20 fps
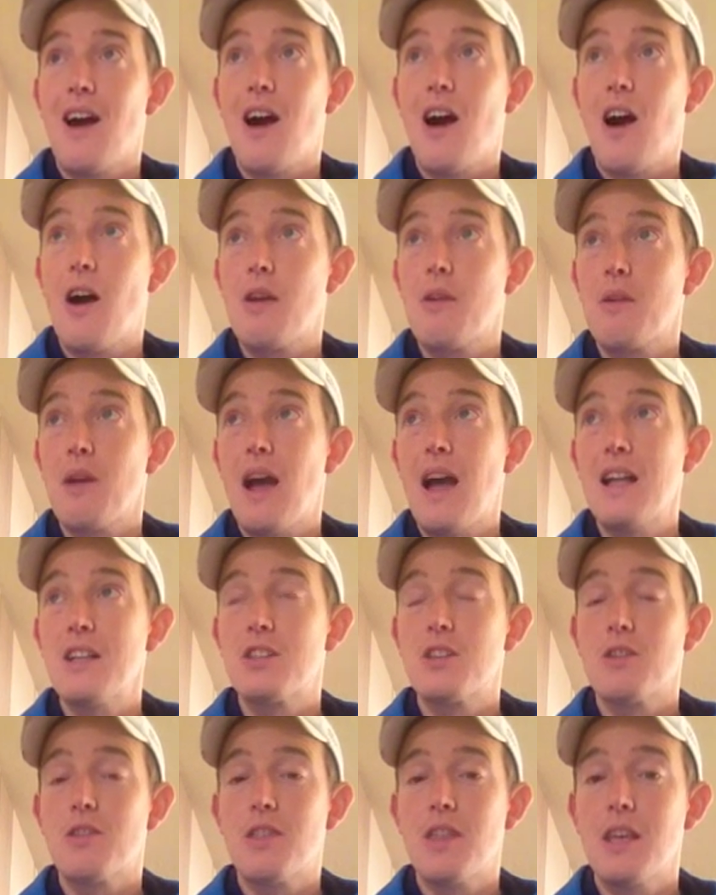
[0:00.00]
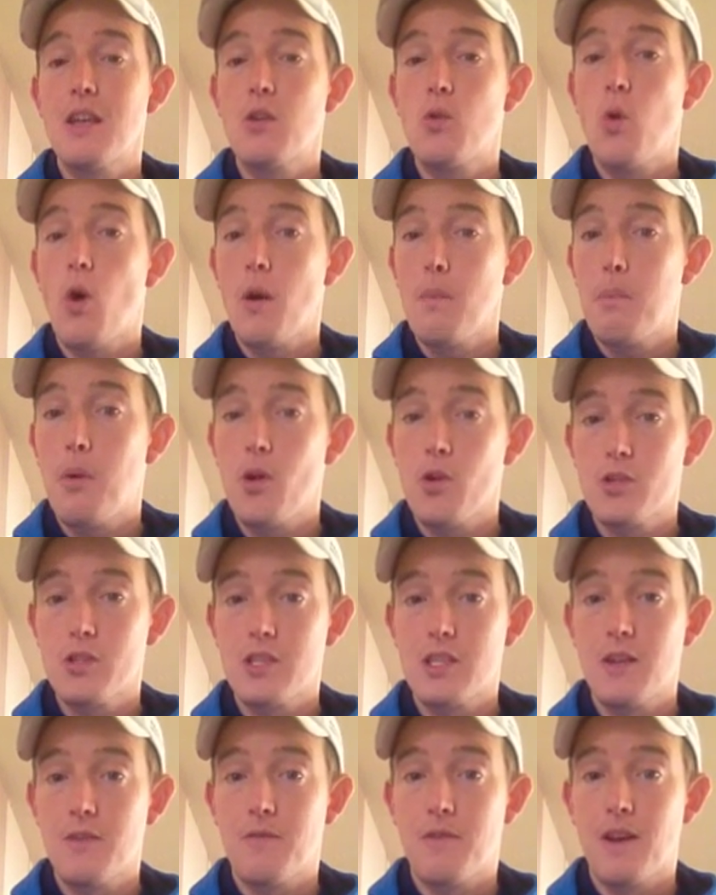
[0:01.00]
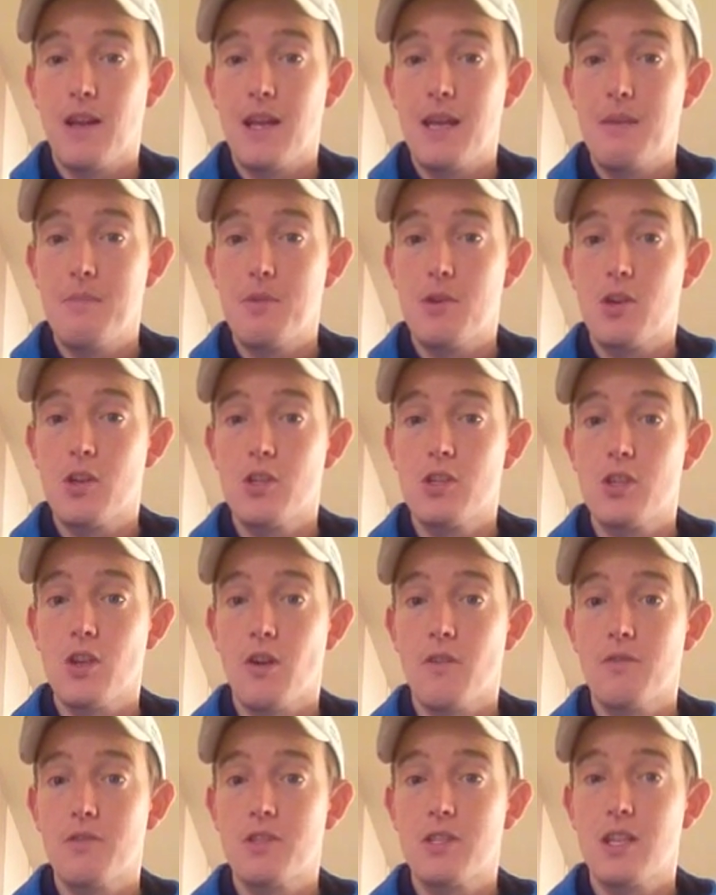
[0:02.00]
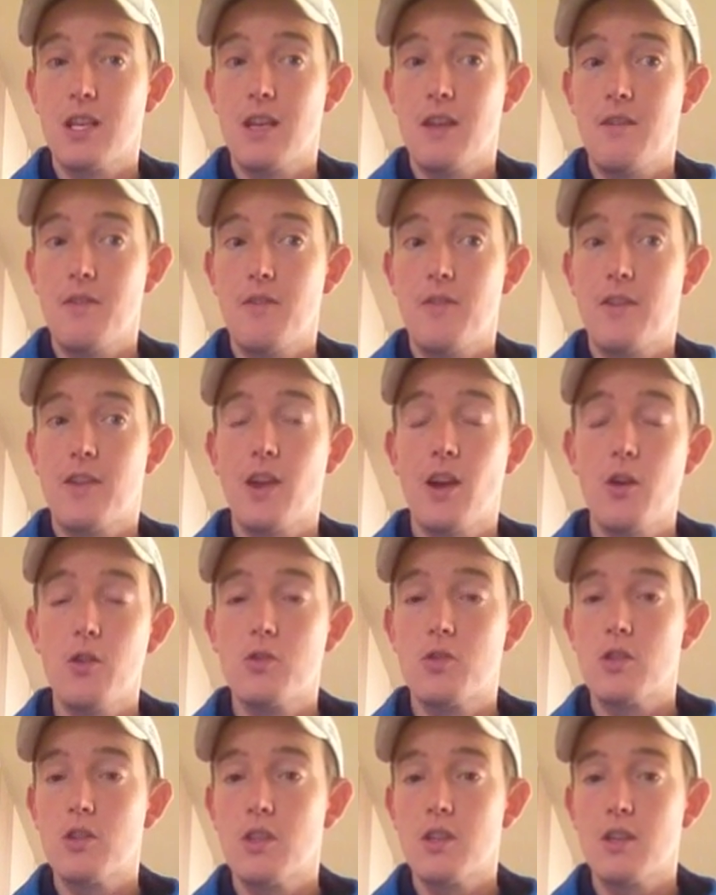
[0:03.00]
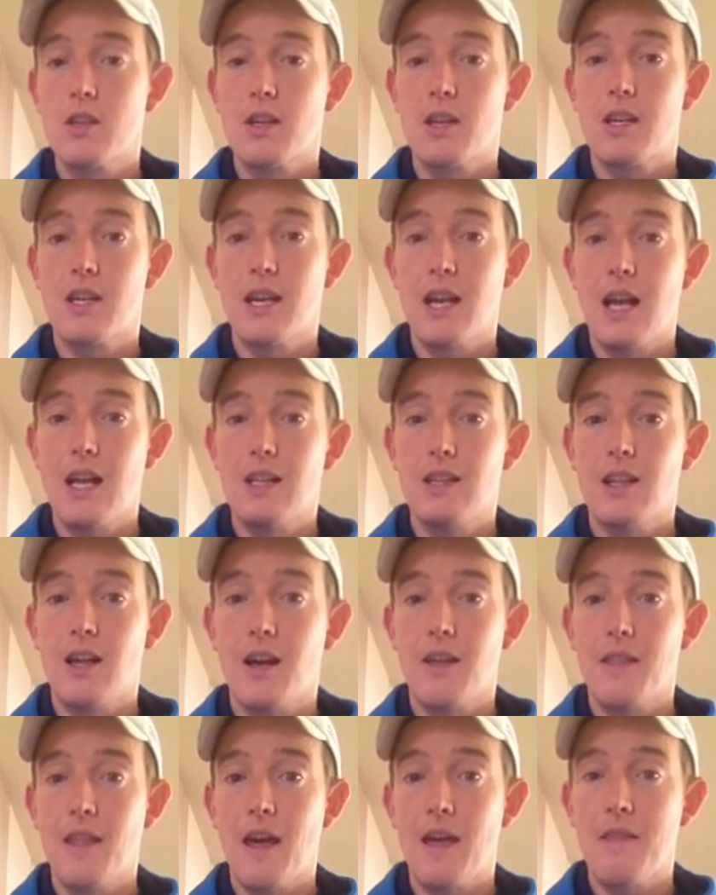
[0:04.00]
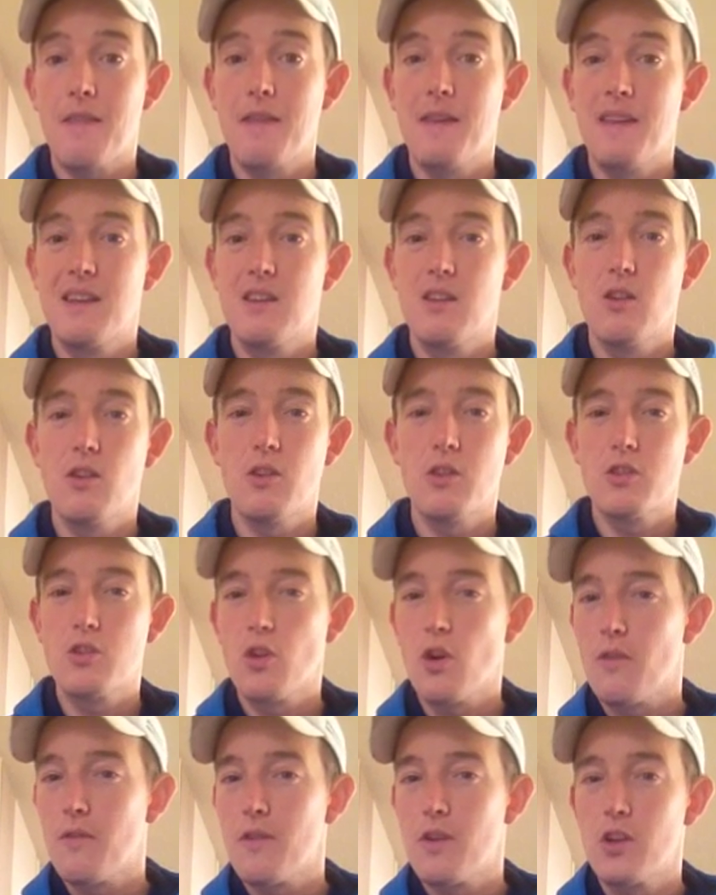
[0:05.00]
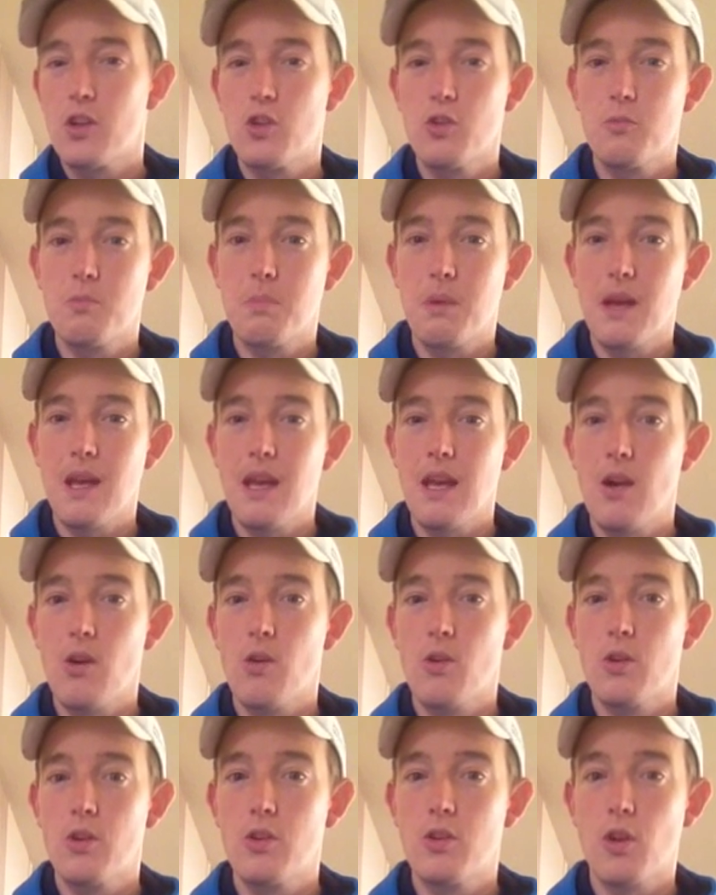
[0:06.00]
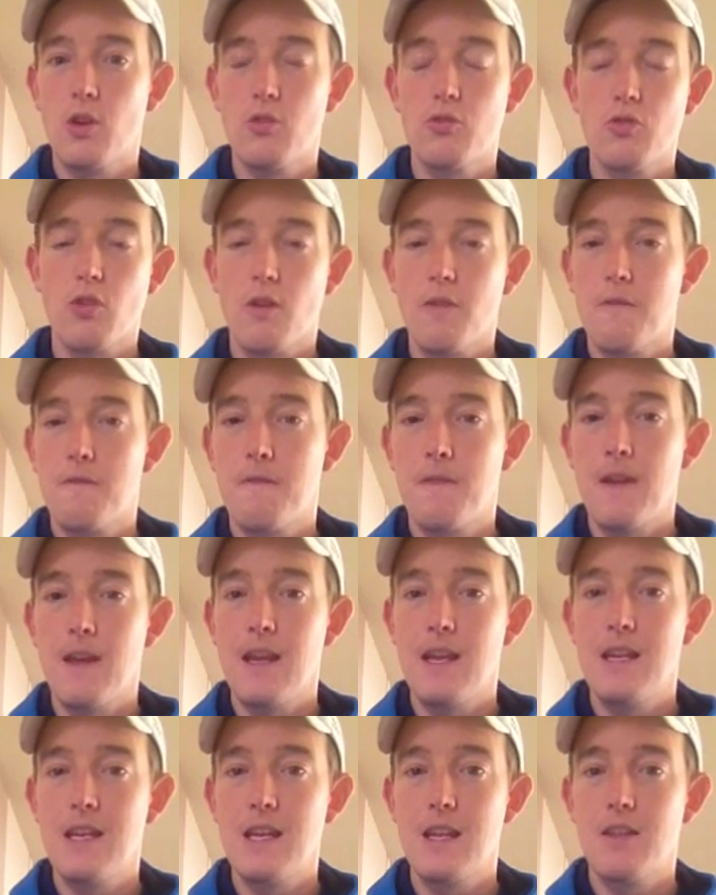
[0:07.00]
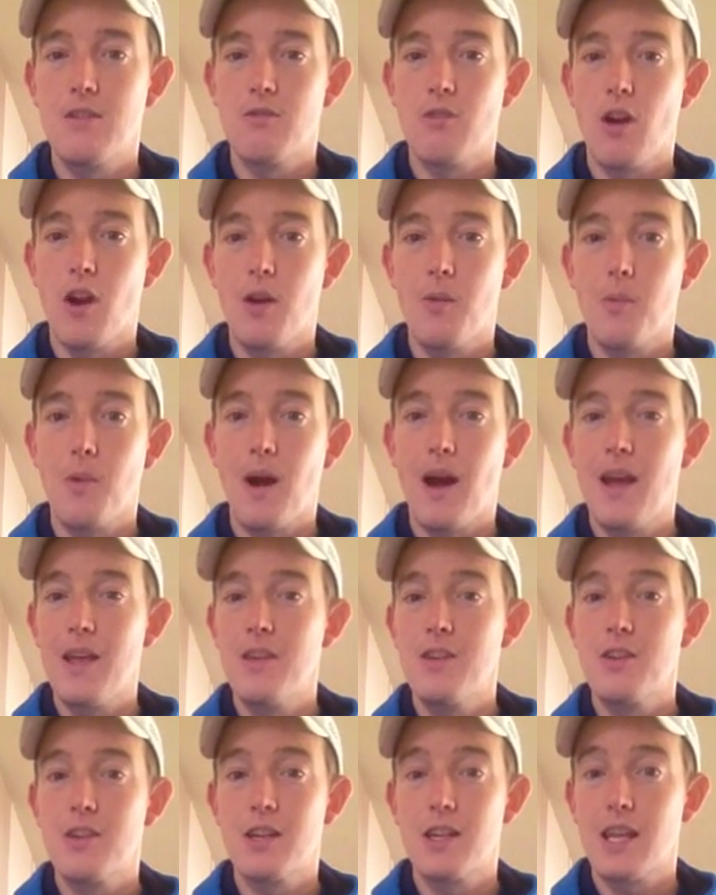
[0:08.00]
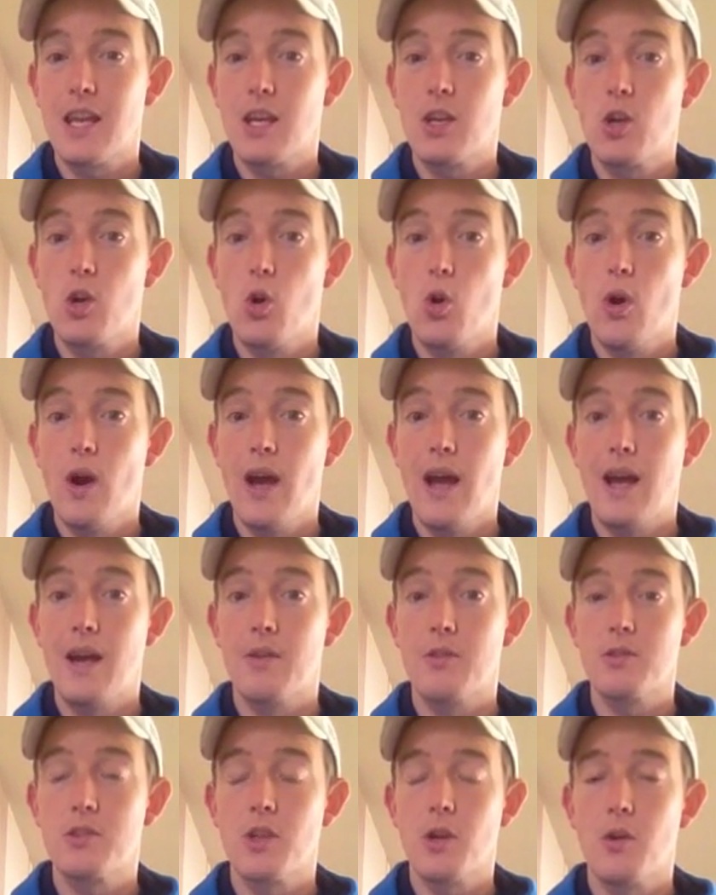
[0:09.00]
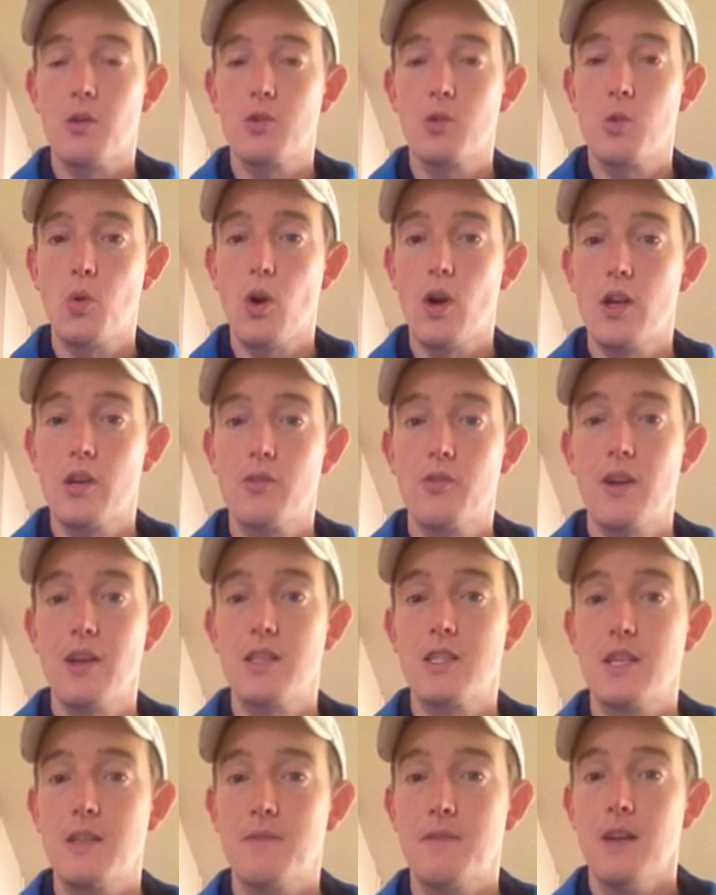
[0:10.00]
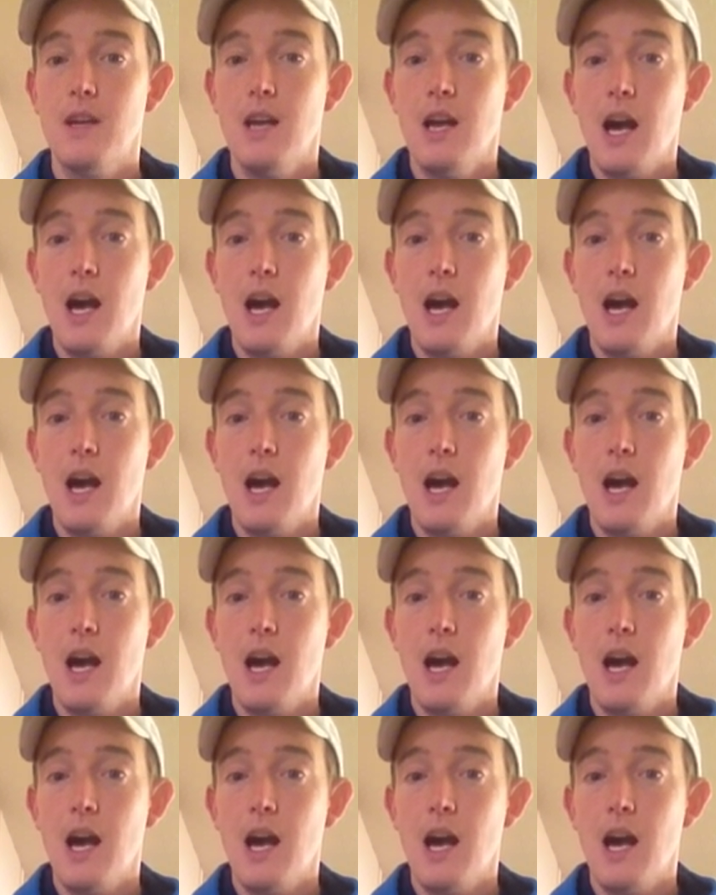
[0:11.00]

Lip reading: I had to think quite positively, because obviously if you go to the canal like that thinking, oh, it's not a very good bit, or you don't try and feed it in the right way, you're going to get caught out. So I was quite aggressive.